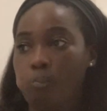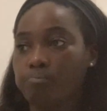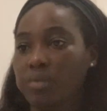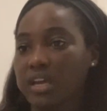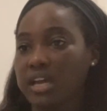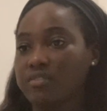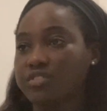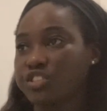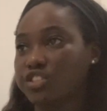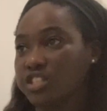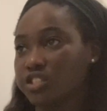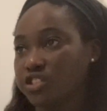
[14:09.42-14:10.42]
I have
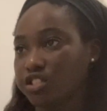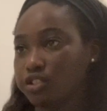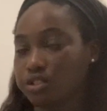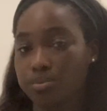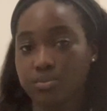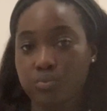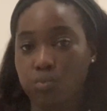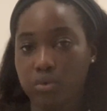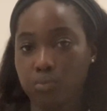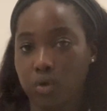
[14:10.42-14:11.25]
six in one